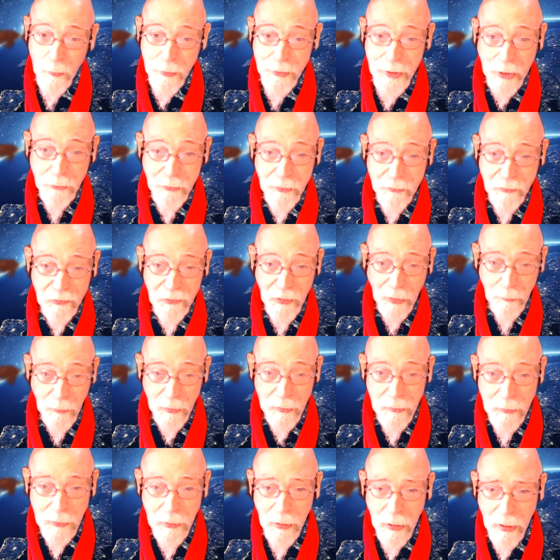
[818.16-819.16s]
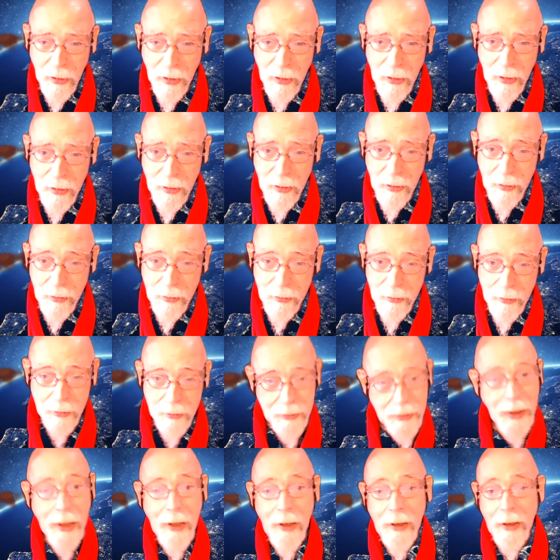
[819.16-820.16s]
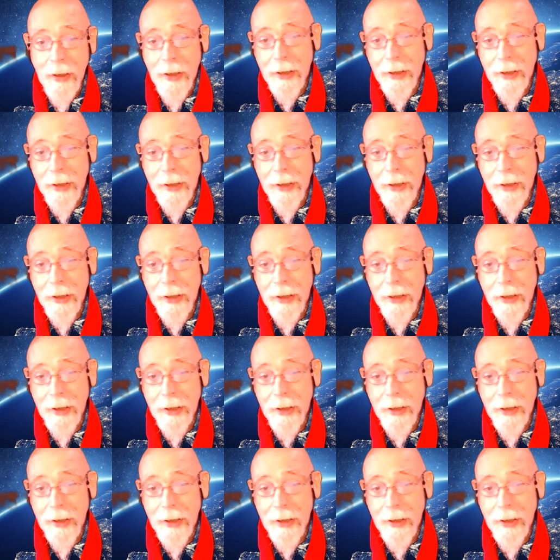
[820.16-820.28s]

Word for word: without a summer? Yeah,